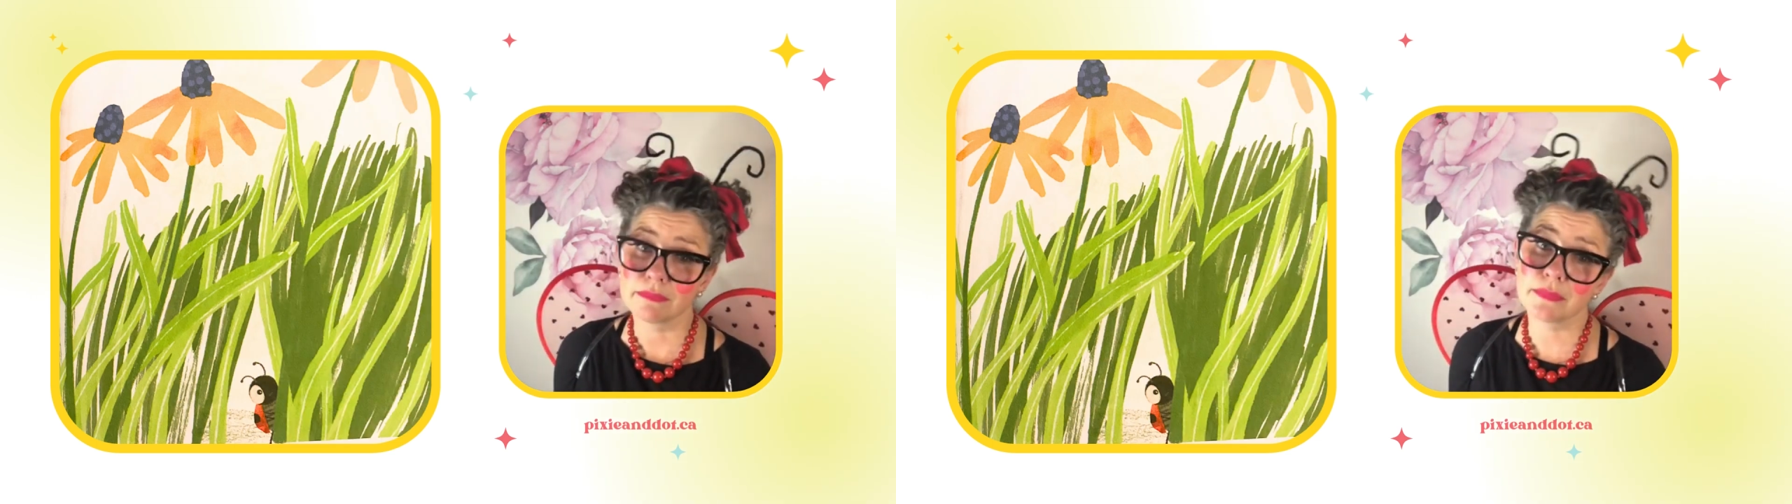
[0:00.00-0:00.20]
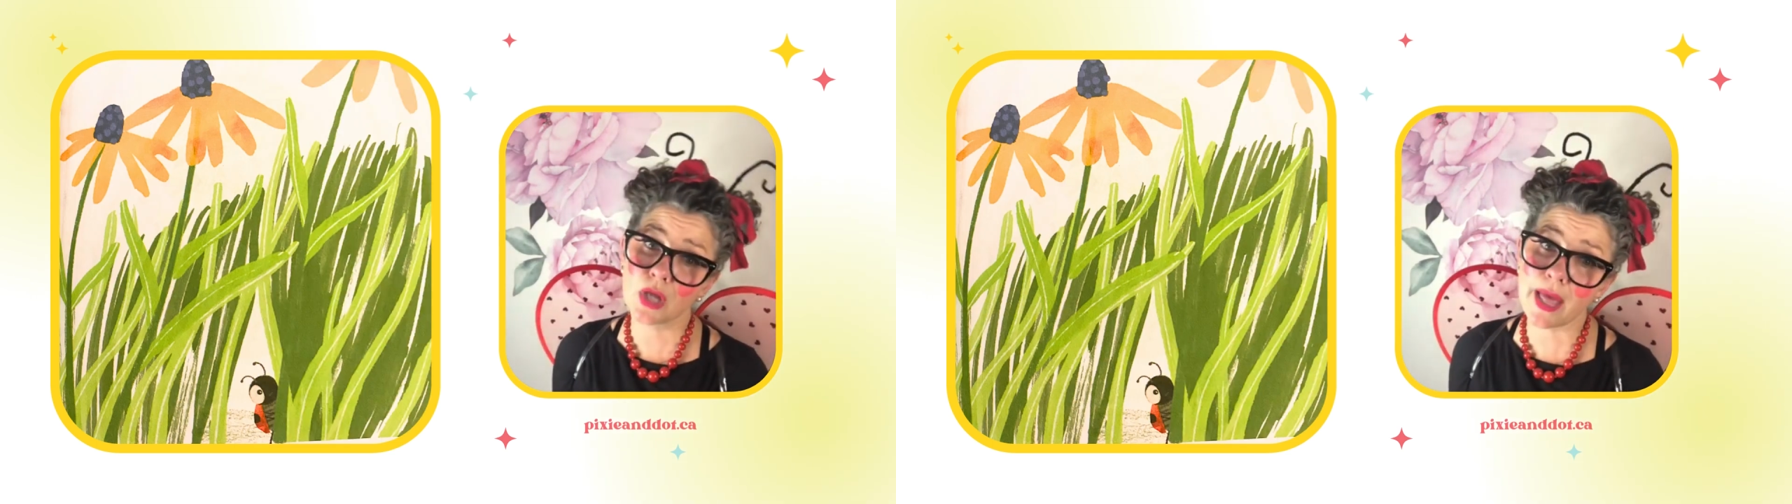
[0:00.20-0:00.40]

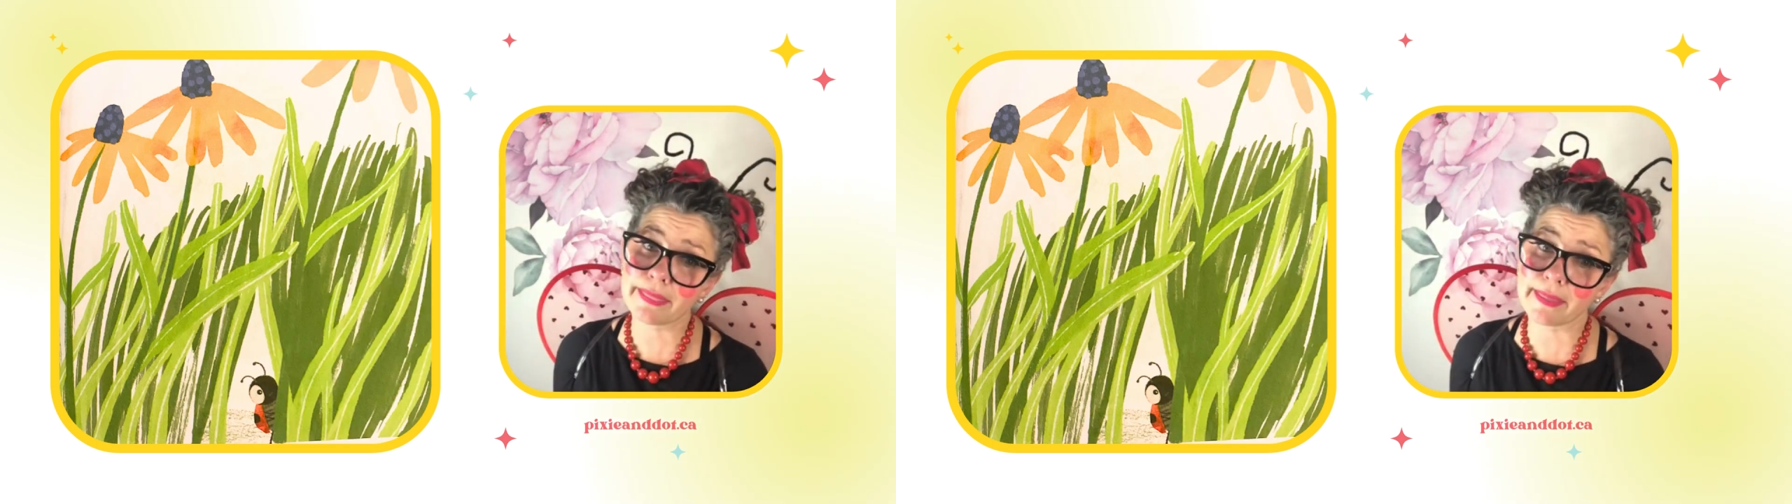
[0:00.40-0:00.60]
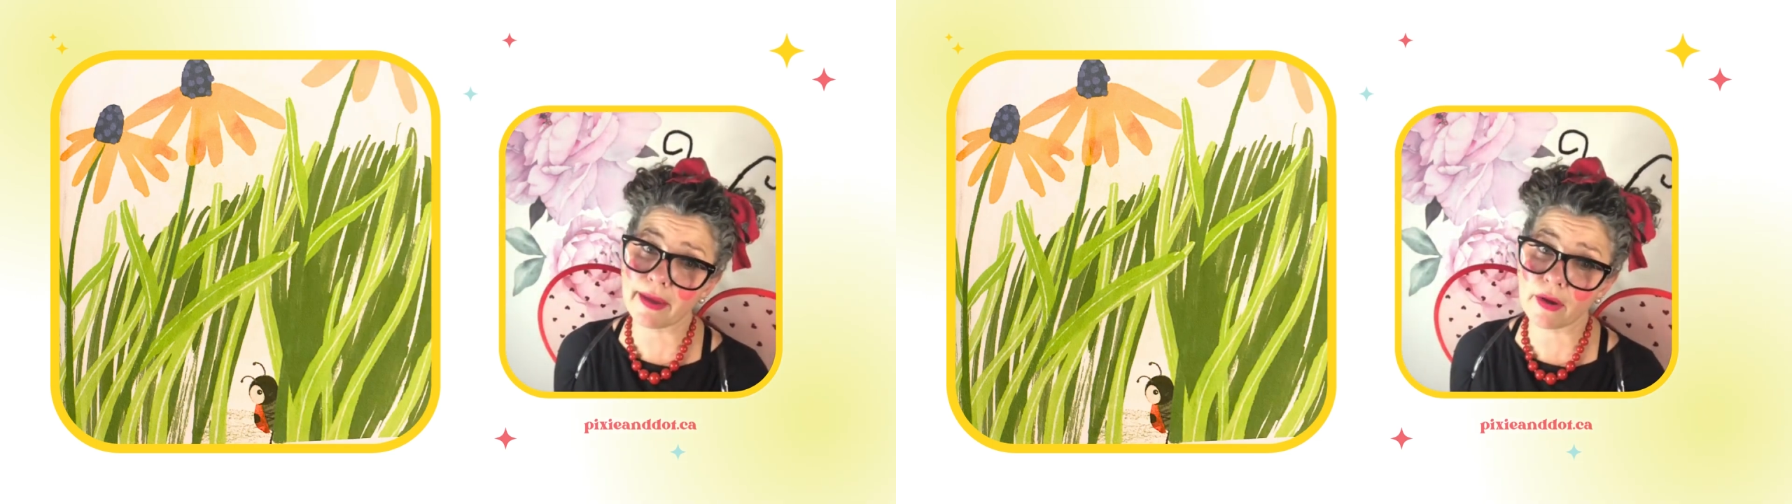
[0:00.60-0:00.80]
not
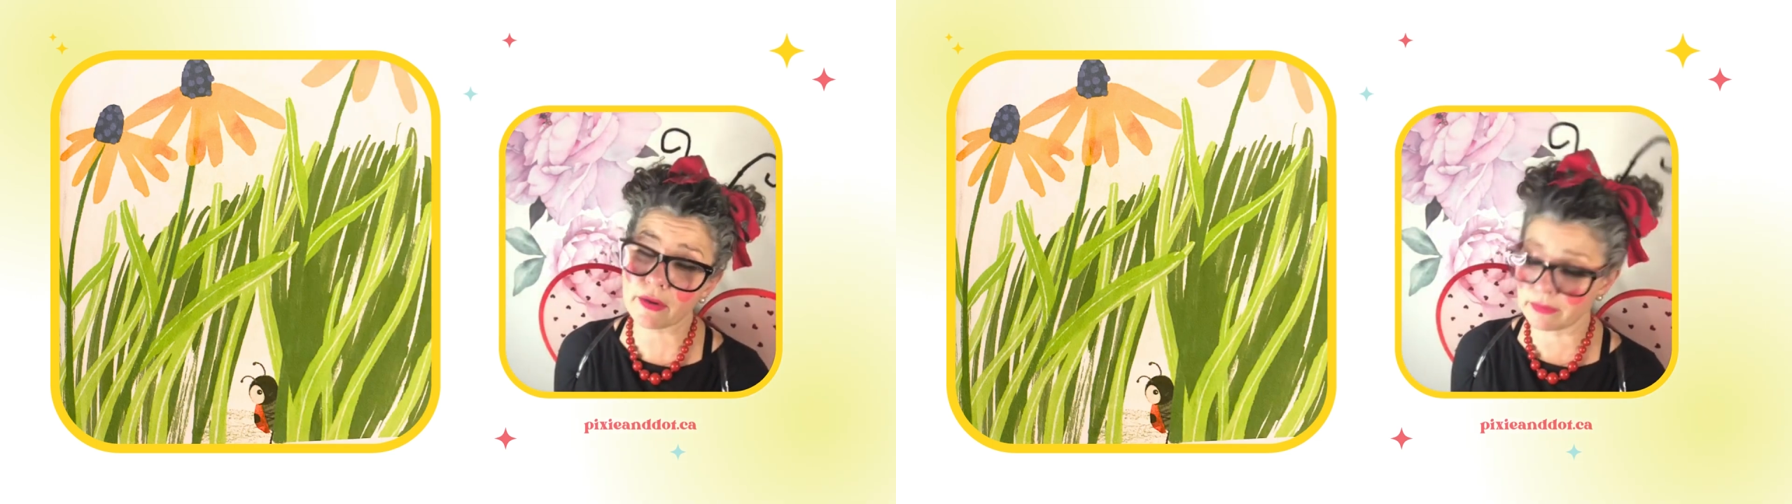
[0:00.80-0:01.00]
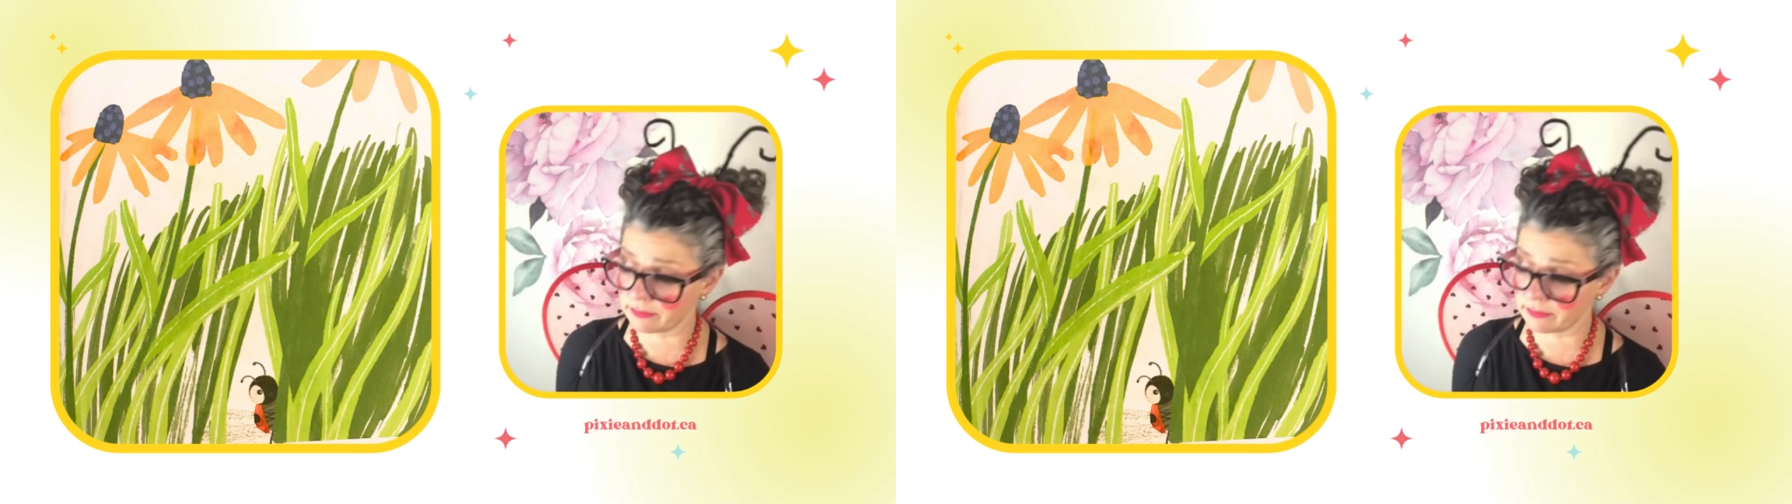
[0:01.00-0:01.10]
there,